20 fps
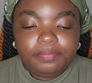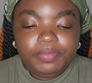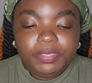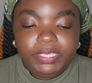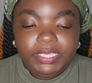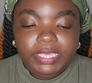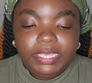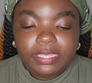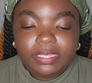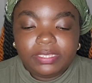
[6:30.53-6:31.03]

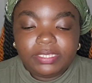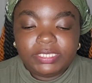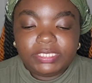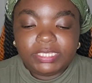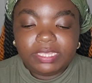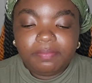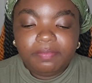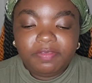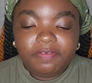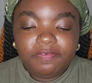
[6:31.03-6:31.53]
But yeah,
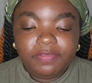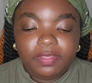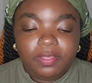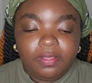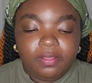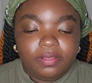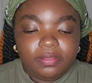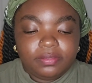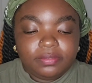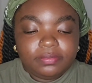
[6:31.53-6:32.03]
some of
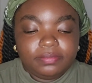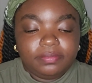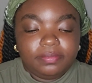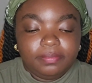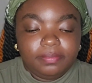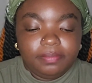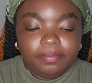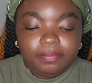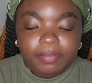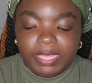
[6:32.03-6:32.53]
y'all
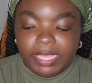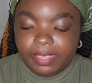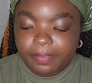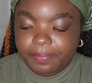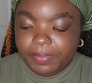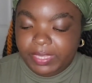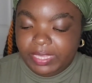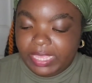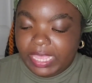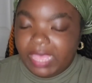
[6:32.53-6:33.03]

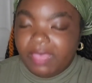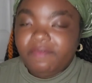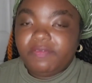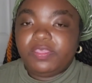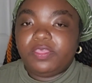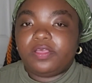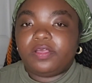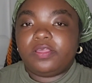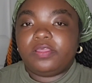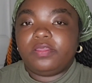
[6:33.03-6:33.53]
might be
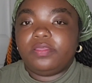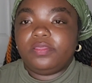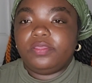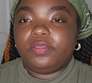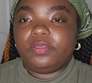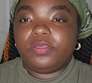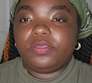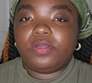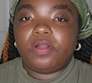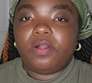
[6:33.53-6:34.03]
having your,
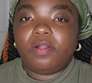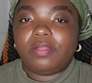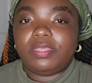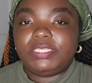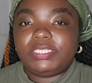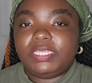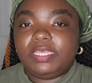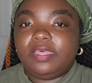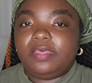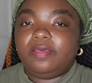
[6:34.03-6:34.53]
your
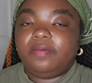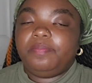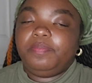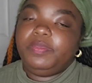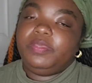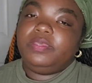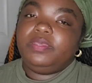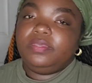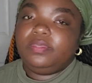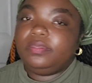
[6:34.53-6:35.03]
guards up
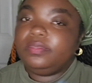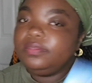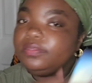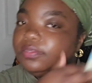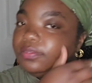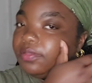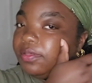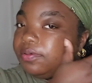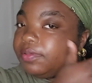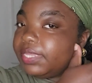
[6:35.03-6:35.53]

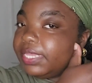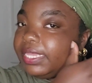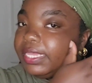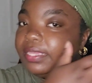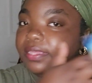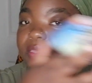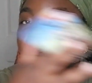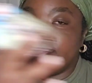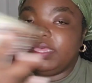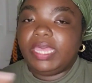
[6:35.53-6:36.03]

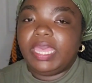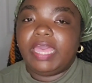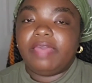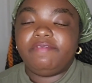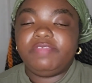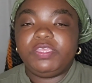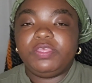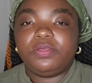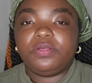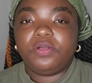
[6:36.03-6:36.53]
okay
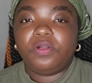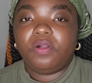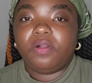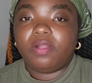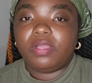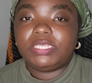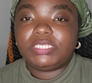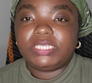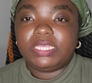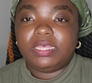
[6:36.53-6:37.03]
having your
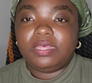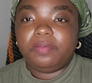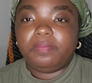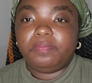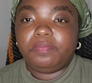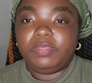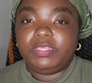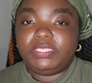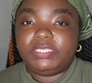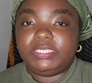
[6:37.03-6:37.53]
guards
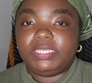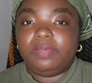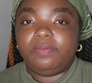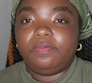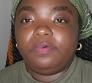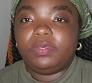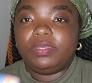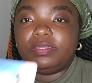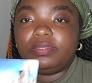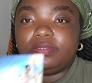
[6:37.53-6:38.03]
up with
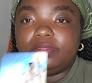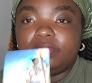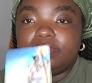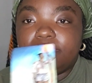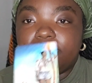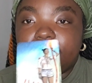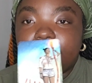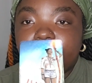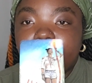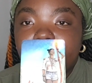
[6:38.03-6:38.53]
someone
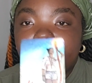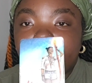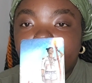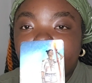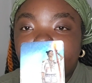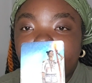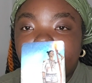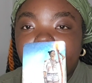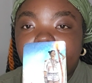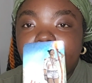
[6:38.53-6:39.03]

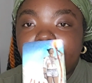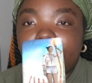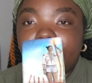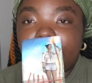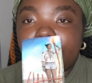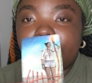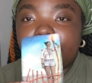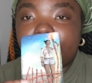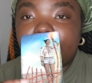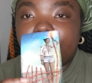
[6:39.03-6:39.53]
with the
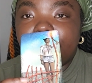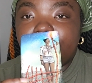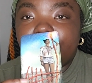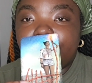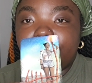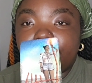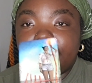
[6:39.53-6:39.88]
nine of